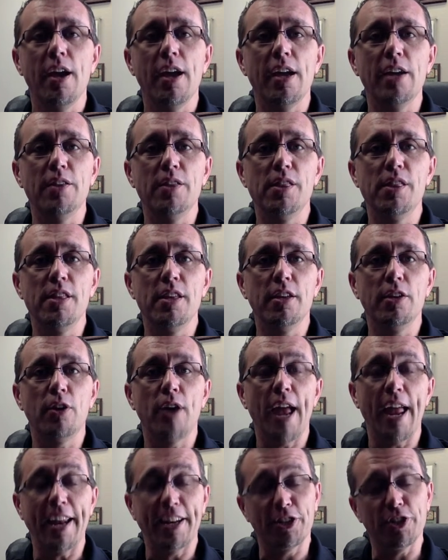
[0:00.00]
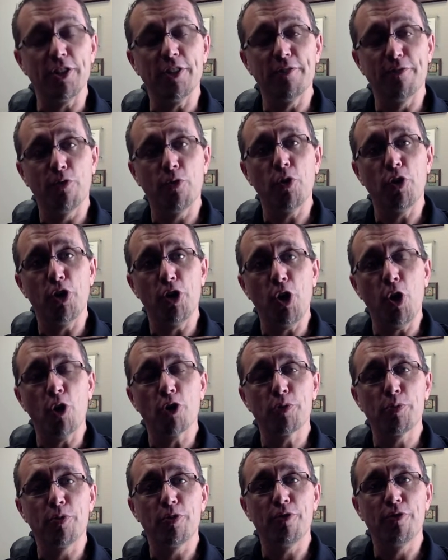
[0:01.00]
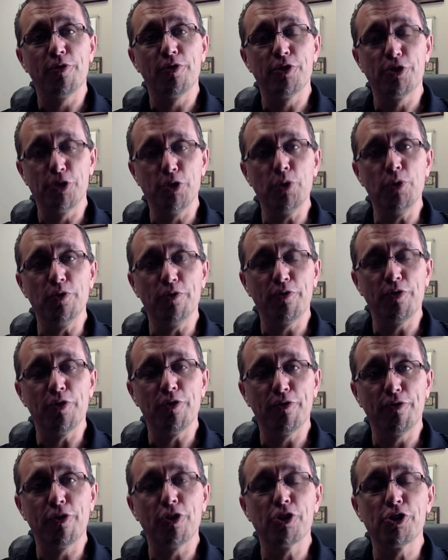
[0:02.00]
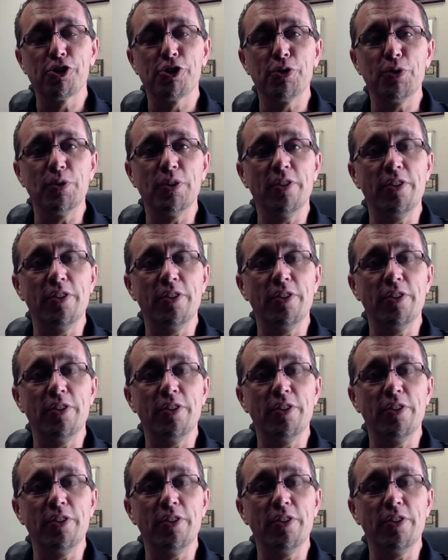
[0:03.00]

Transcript: and then, or actually it's $400 per student for the first student,